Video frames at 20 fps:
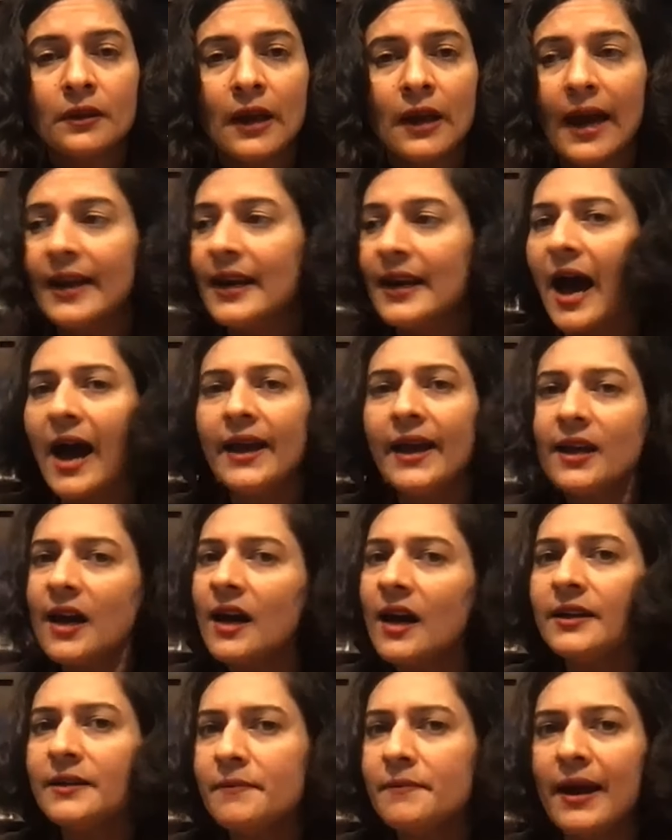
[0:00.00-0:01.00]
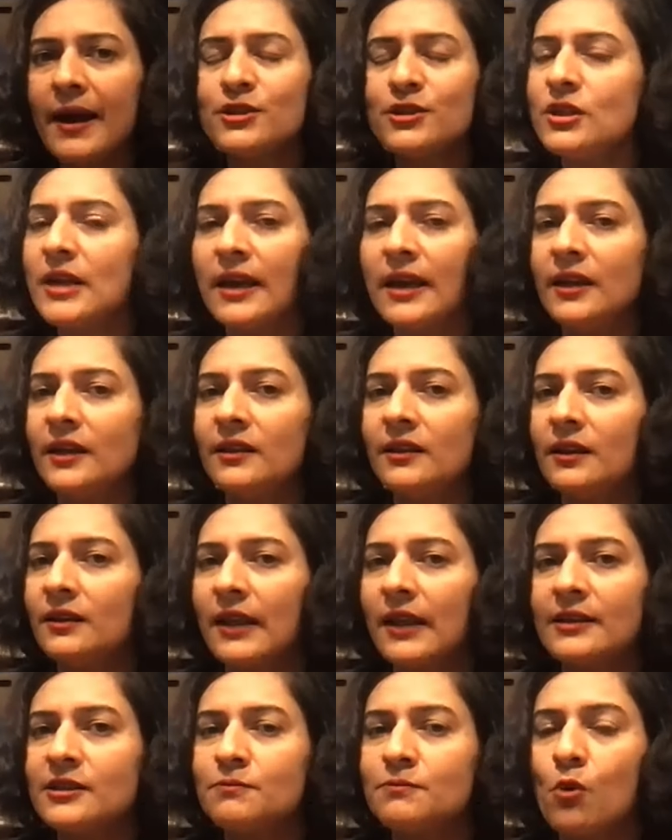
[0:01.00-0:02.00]
And I can't imagine anything
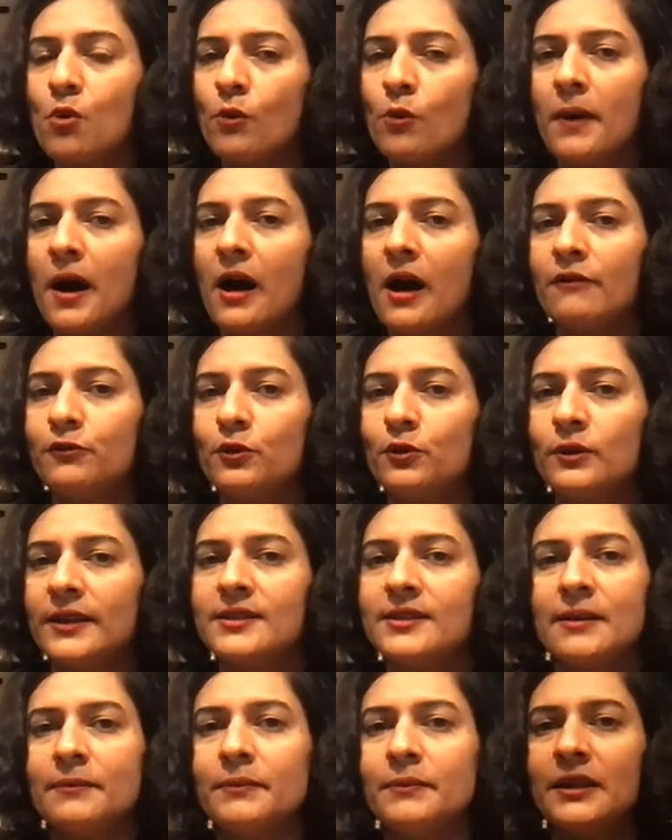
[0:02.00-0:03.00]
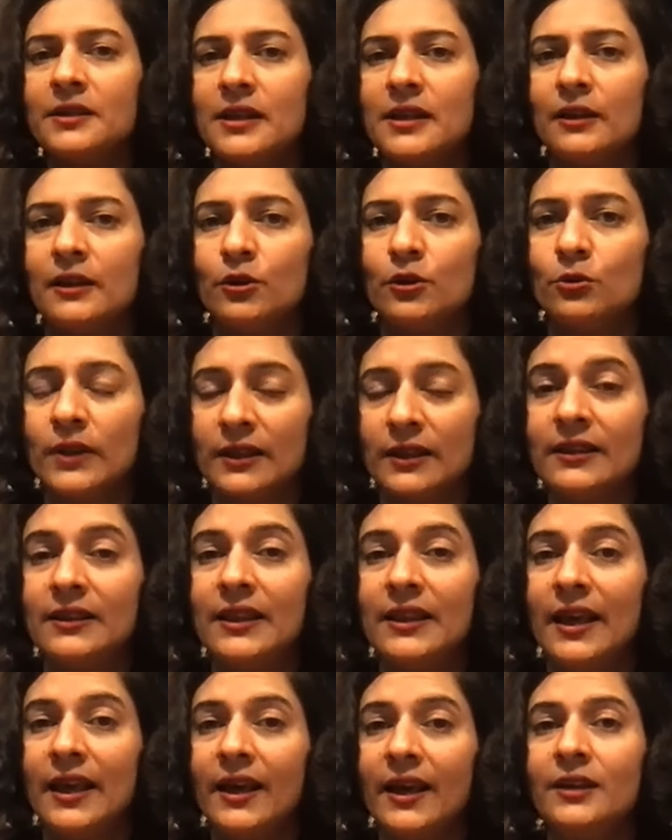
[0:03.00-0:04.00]
that's more powerful than somebody telling you that
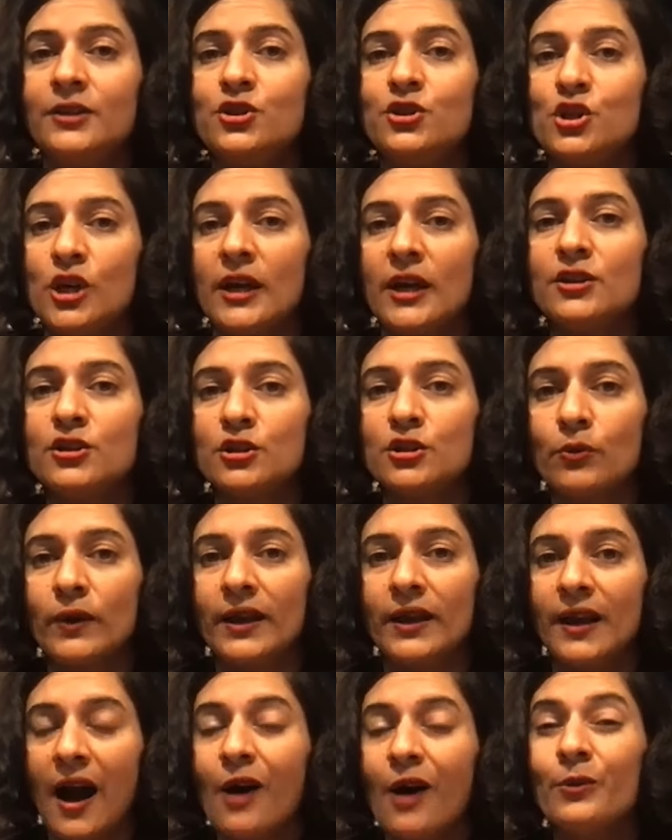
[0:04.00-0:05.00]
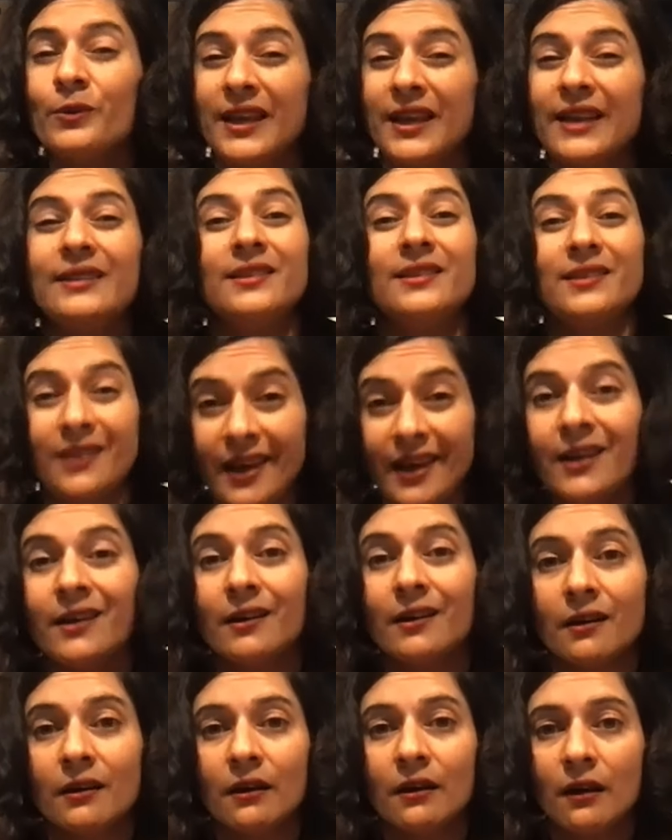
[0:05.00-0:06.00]
they change the way how they
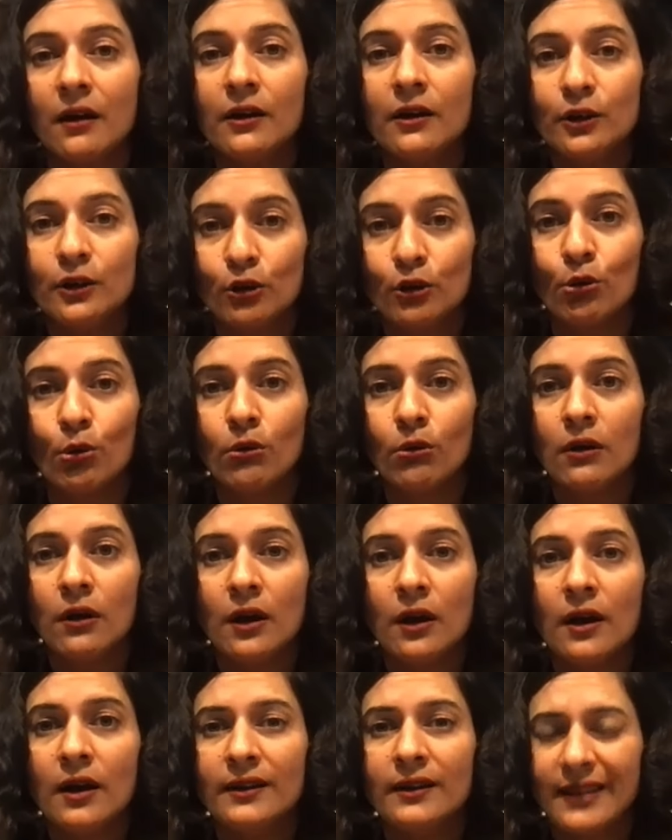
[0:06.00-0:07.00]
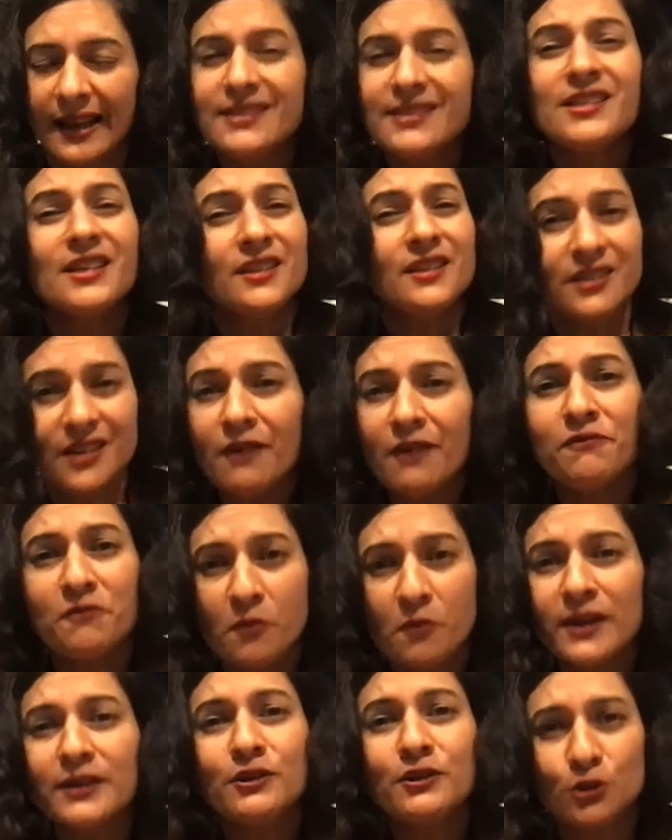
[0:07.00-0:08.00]
think, you know? That's a tough
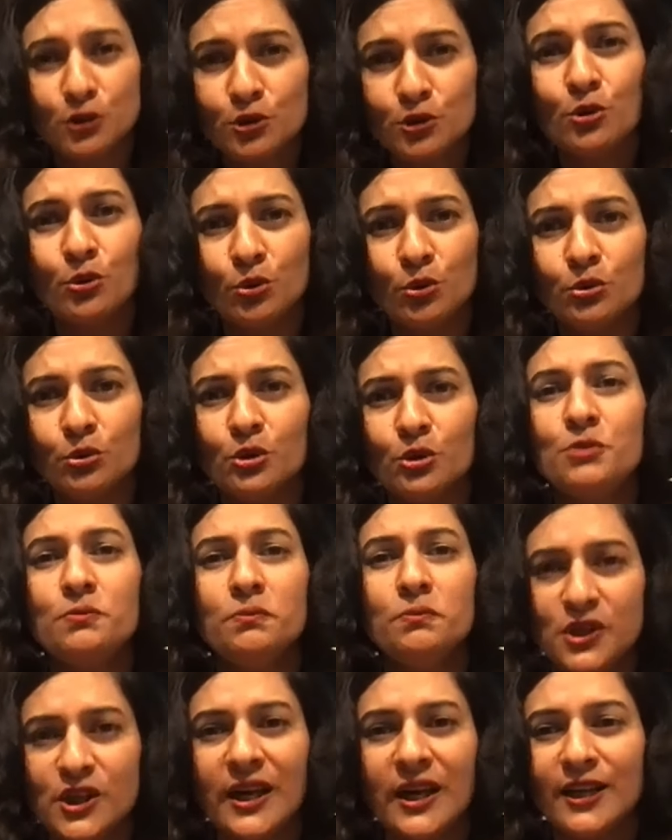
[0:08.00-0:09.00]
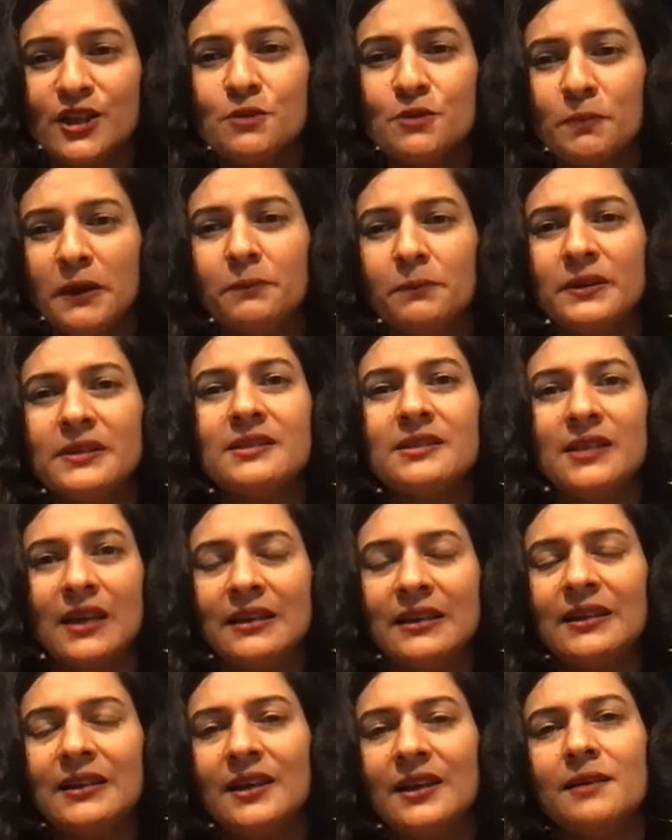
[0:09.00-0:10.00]
one to do, to change people's
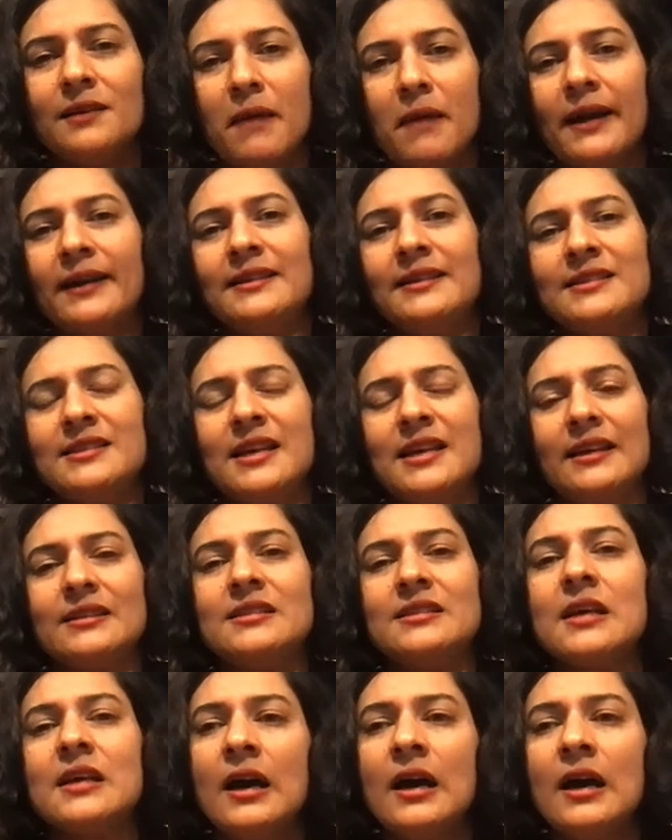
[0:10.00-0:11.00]
thinking and mindsets.